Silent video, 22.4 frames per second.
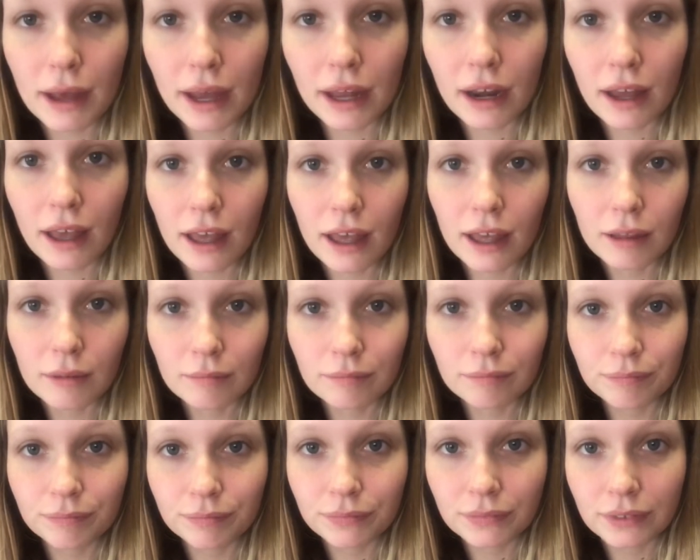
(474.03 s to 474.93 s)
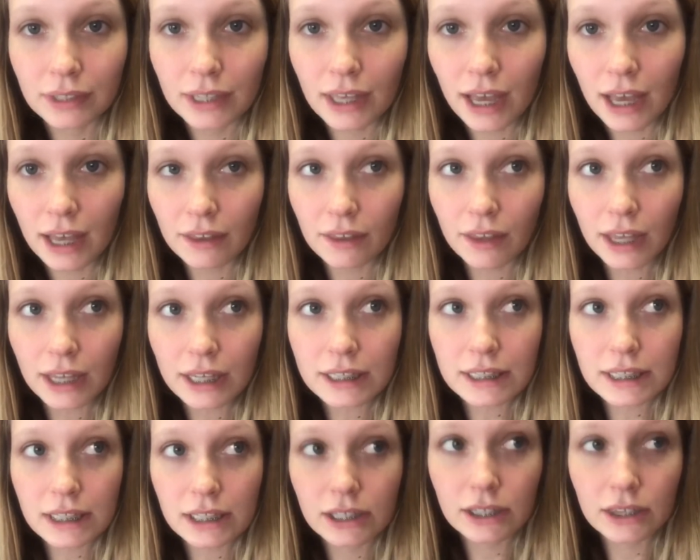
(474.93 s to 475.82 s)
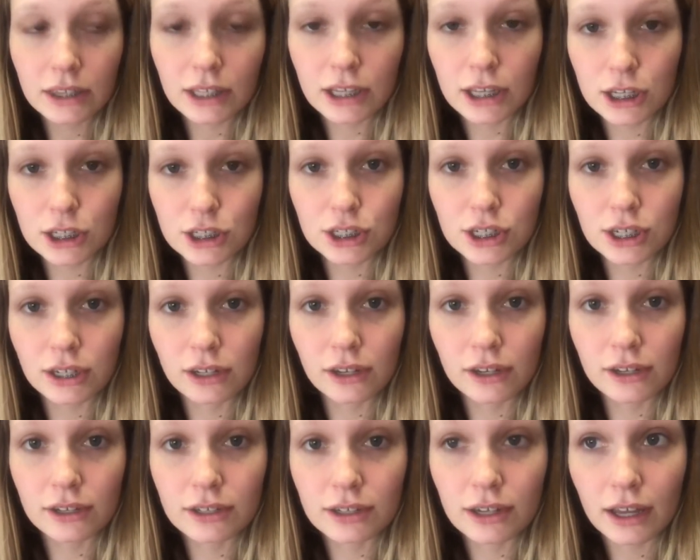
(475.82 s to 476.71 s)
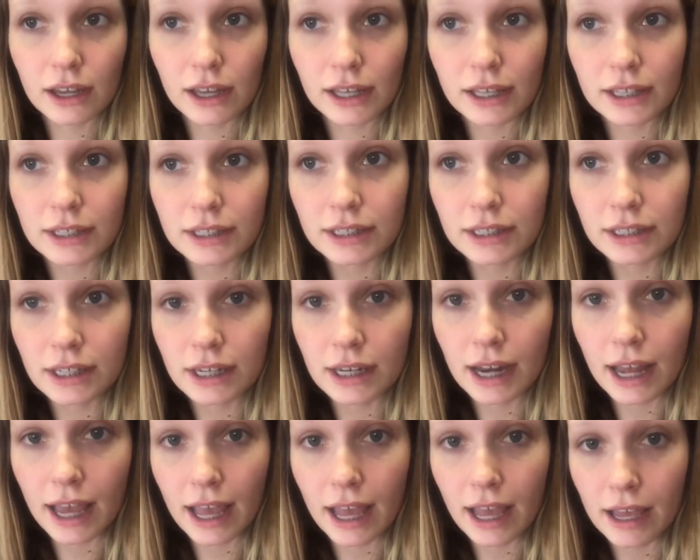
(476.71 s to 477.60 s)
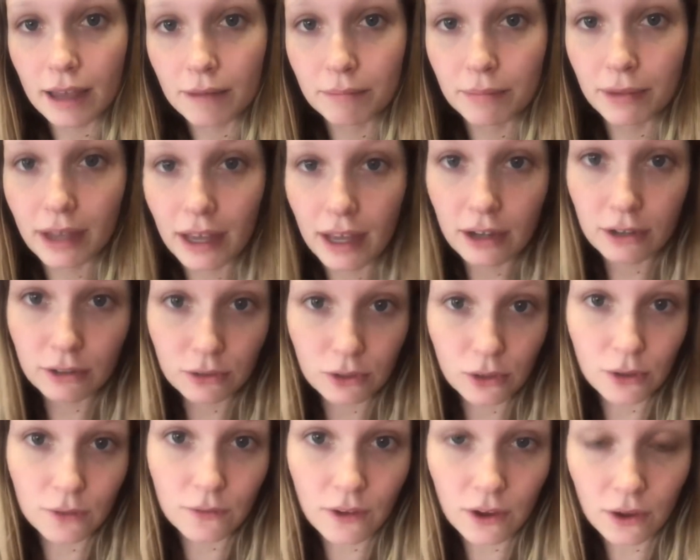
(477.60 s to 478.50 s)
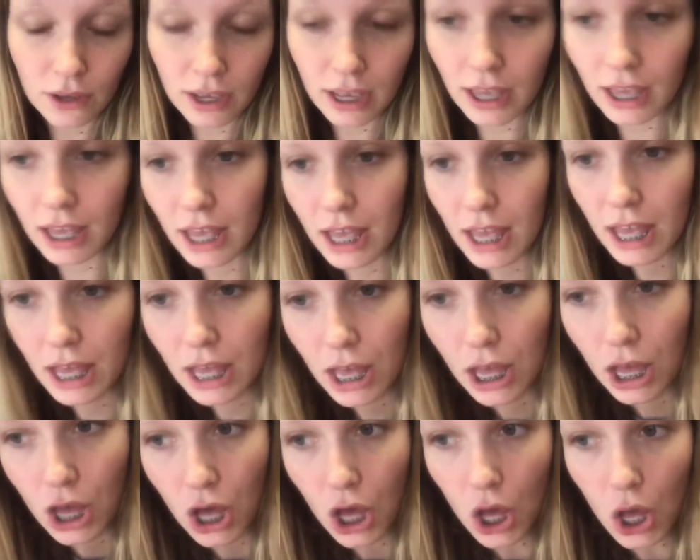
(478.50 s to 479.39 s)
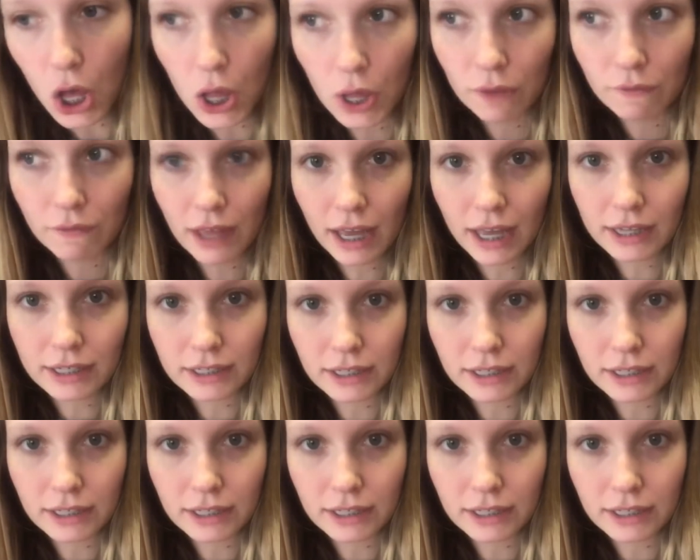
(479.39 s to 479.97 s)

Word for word: but um, yeah, I'd like to clean the kitchen and dust today, but I don't know if I'll get all that